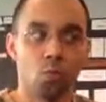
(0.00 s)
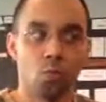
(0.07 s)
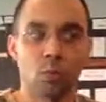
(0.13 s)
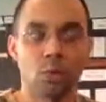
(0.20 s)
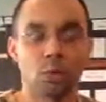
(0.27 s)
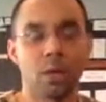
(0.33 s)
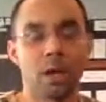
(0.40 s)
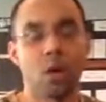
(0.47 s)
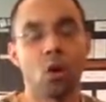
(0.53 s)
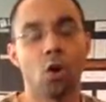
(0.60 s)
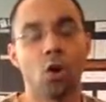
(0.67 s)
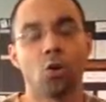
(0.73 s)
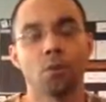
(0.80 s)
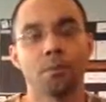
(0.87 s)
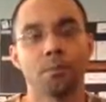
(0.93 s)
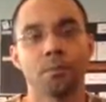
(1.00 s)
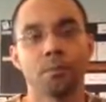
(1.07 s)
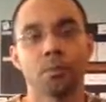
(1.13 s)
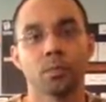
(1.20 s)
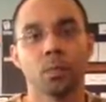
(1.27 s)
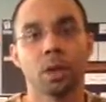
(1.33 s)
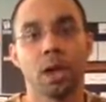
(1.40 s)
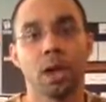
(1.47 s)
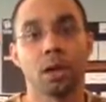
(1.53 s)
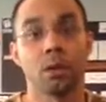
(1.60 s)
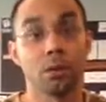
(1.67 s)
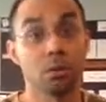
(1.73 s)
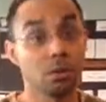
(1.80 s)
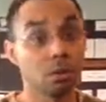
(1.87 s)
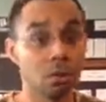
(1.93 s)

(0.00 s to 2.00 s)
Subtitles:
what's my goal, okay?